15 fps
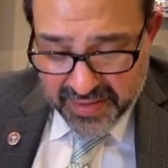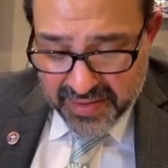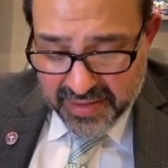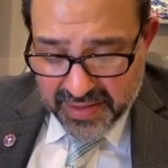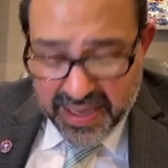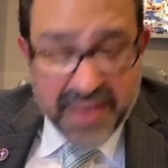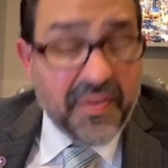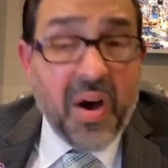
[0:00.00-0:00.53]

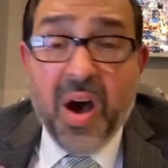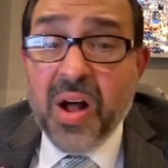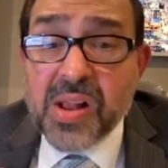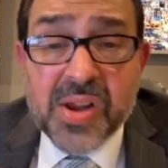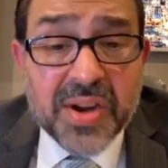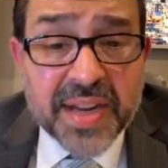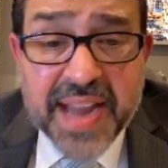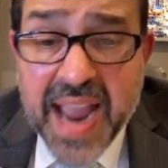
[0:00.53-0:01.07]
Give all
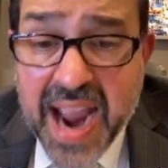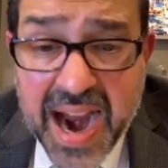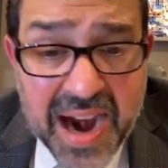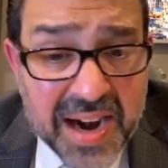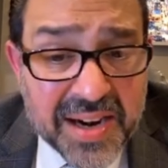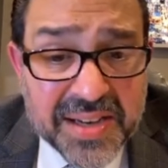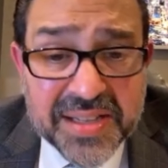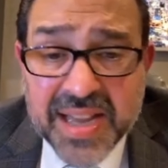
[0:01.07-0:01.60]
your
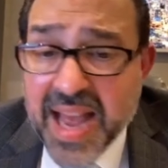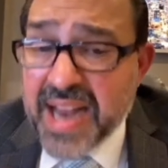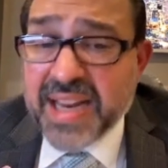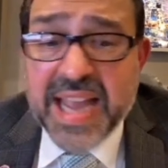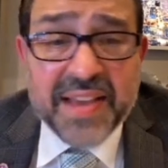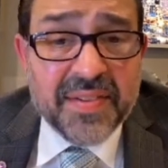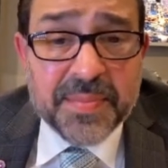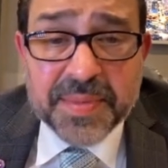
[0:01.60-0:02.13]
cares and
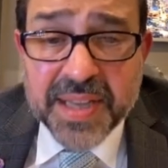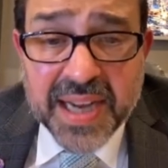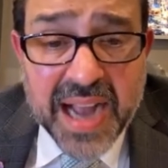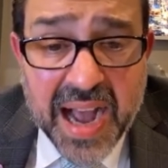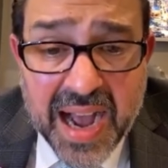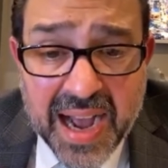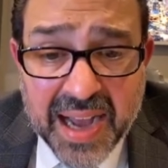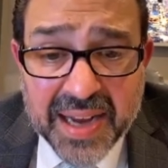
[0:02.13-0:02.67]
give them to
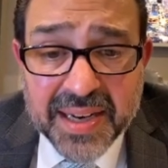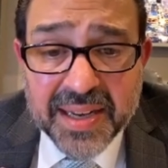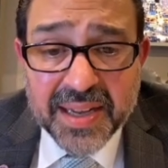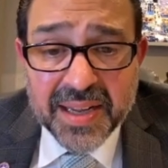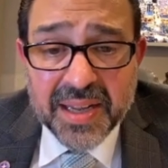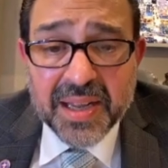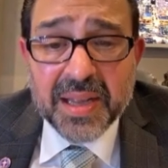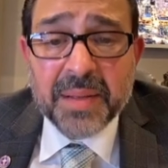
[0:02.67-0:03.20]
God,
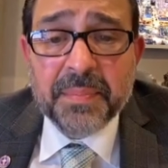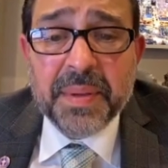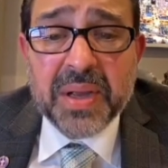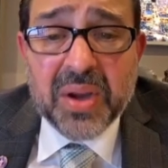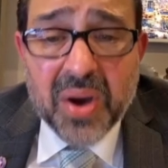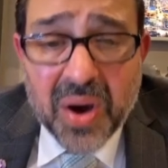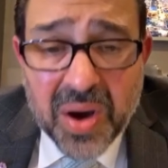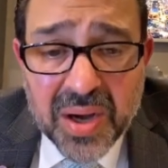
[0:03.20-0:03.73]

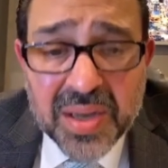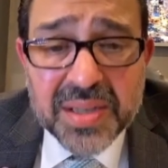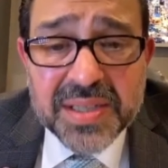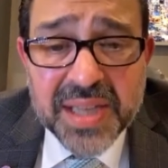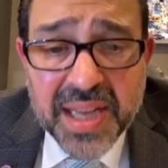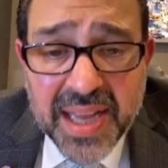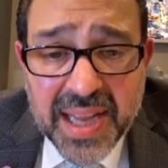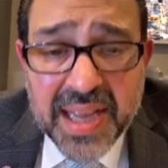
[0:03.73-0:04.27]
because
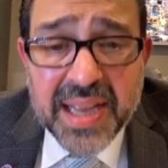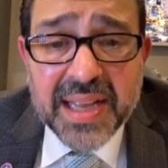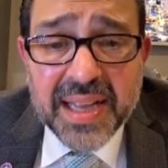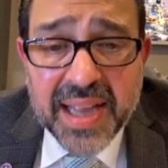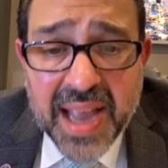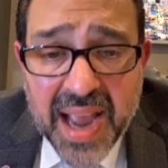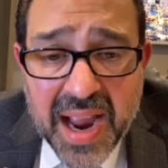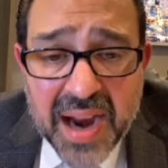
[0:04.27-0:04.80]
he
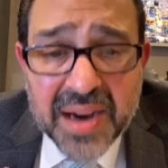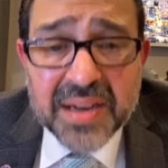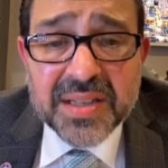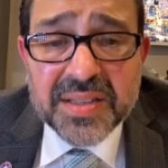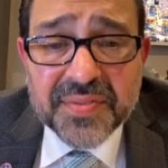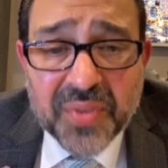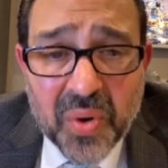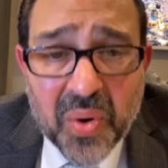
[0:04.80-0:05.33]

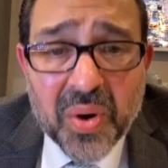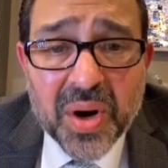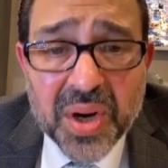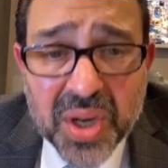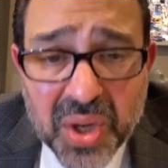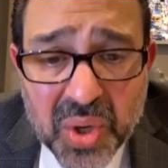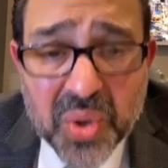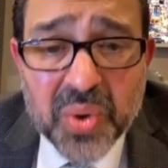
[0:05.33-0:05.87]
cares for
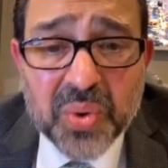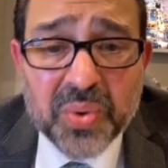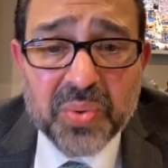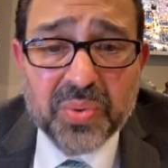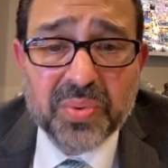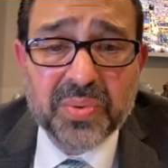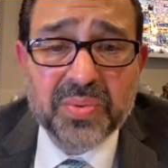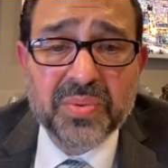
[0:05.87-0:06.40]
you.
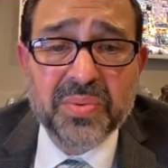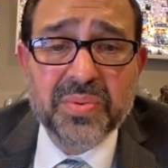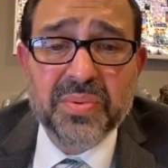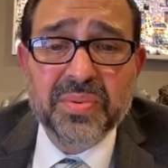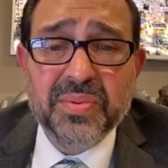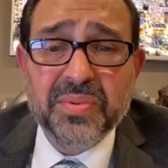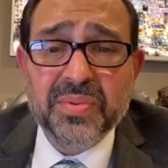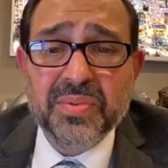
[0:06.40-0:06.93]

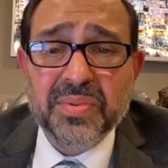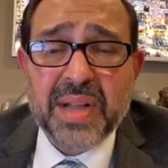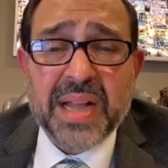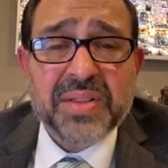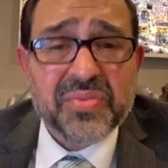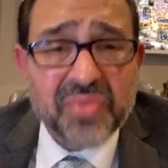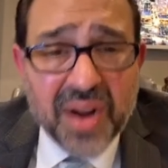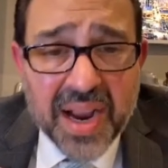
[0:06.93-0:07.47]

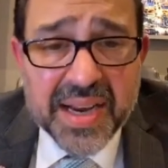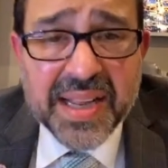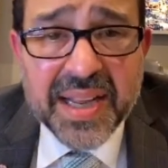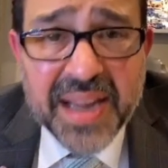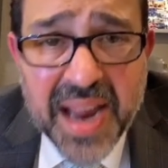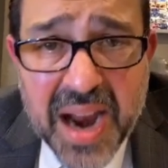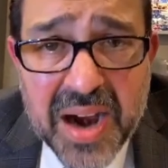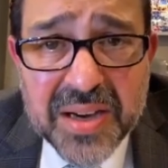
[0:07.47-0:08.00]
That's right. He
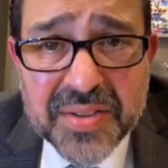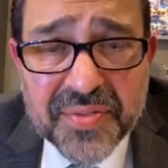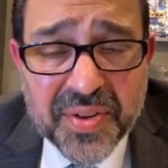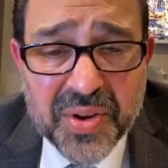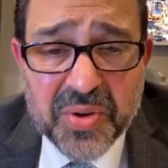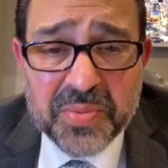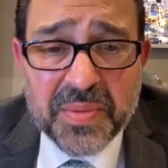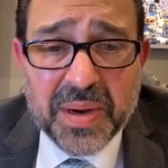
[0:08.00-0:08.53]
cares for you.